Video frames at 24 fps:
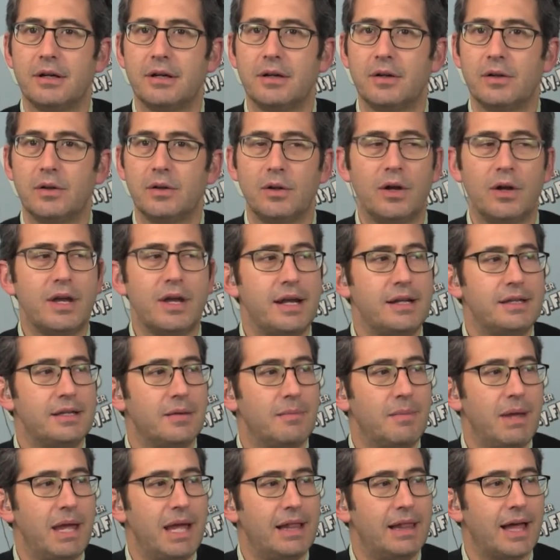looking to
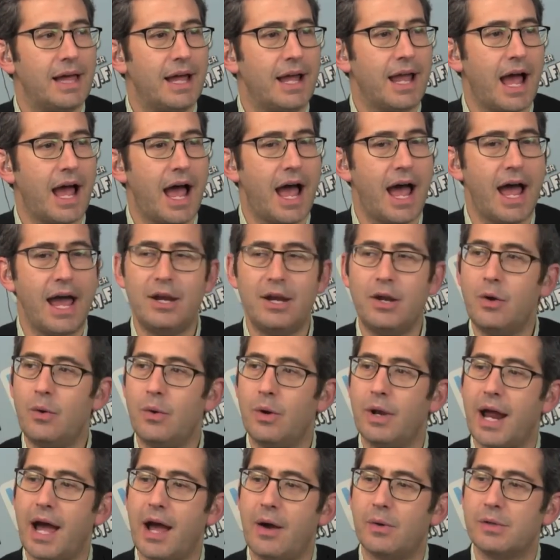me like I knew
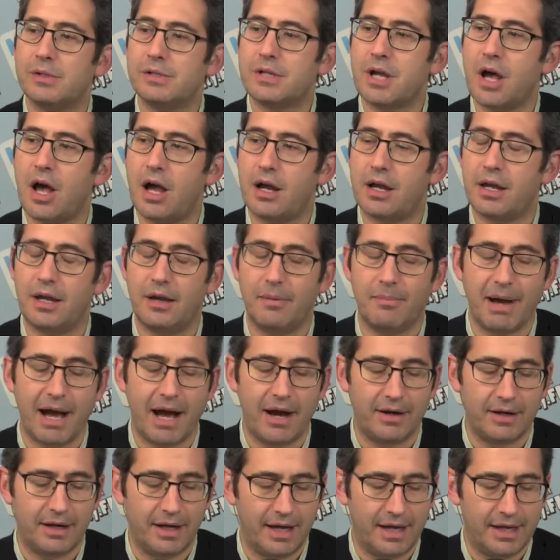what I was talking
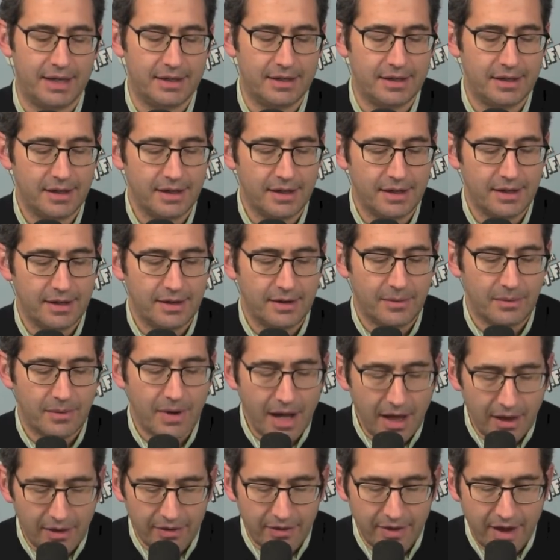about? And
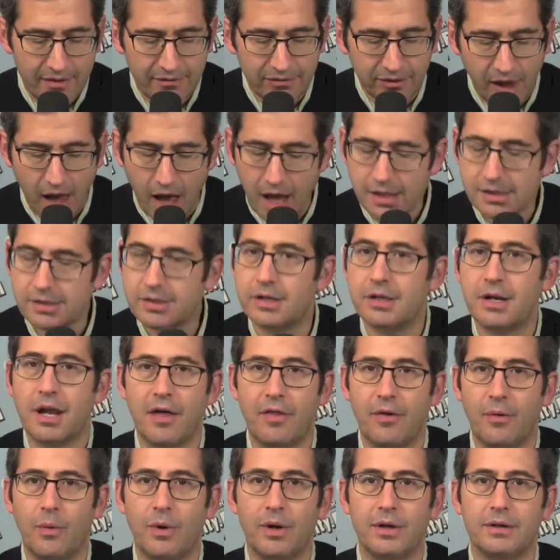well, they've lost
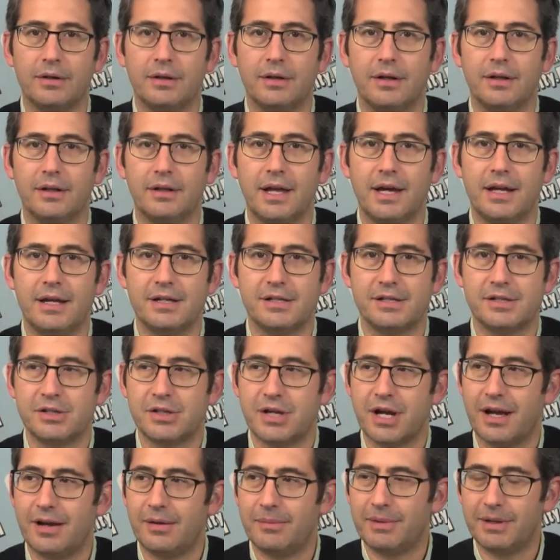another one, uh, ladies and
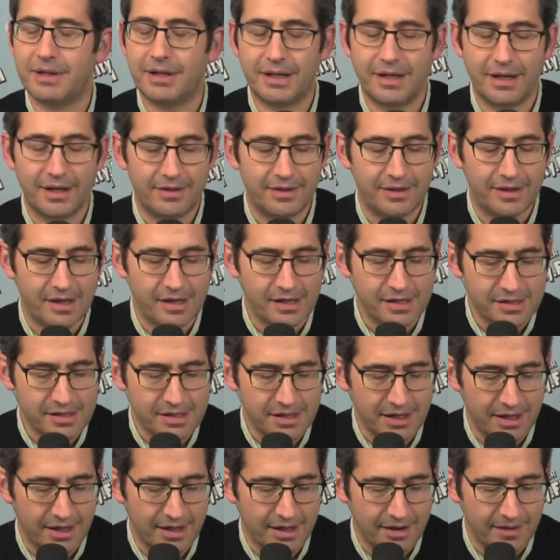gentlemen. And this
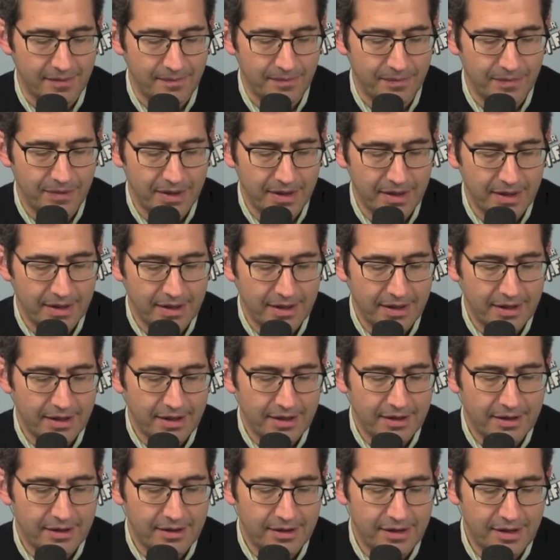um,
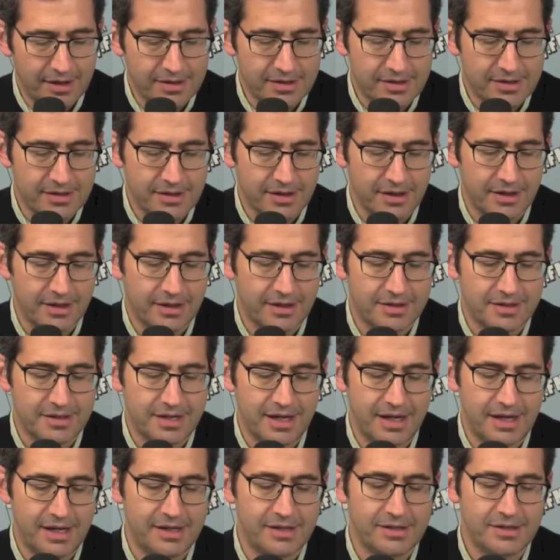this uh,
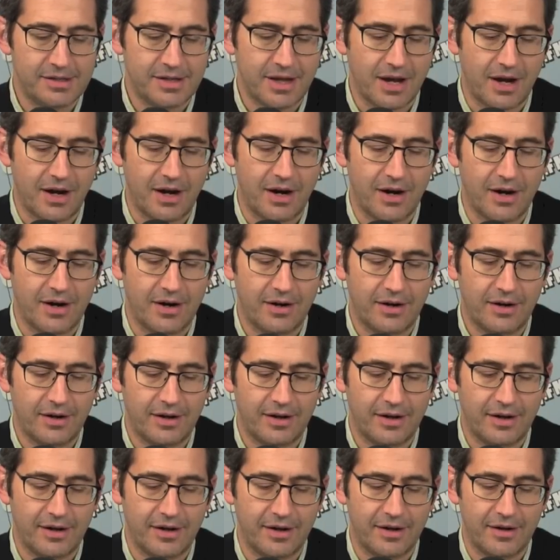teen star,
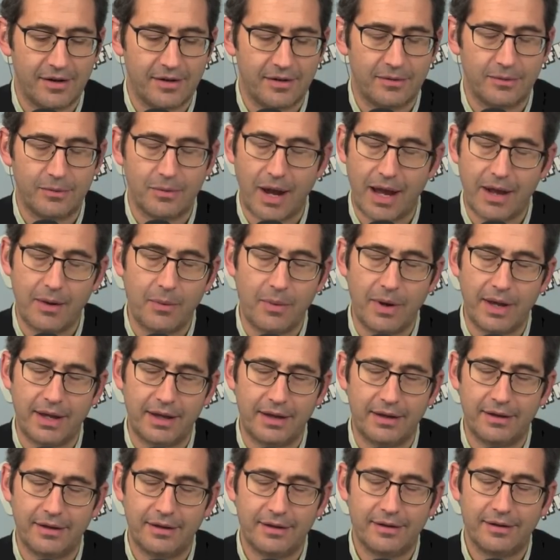uh, right
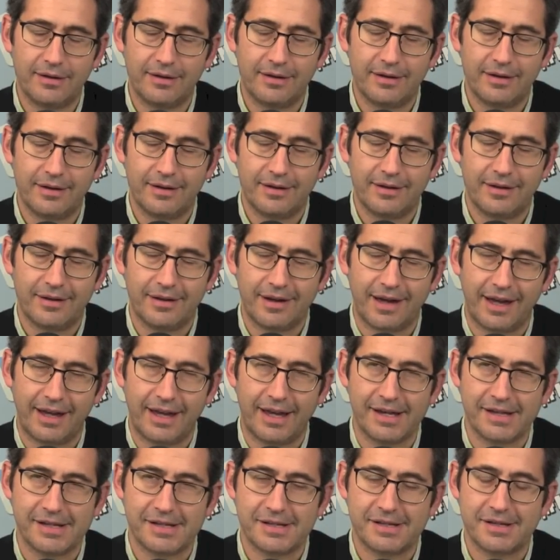wing I
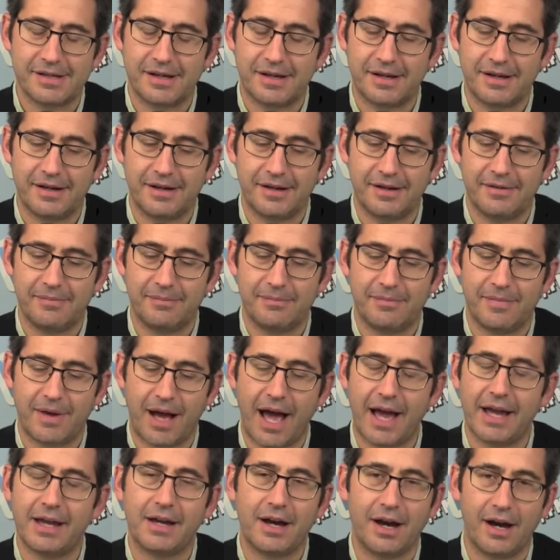guess, um,
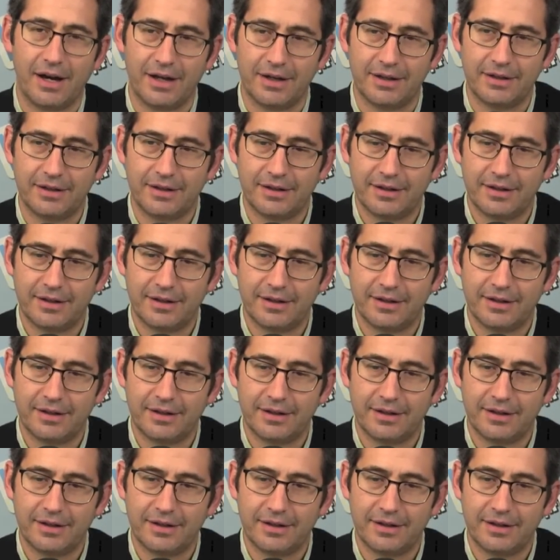icon.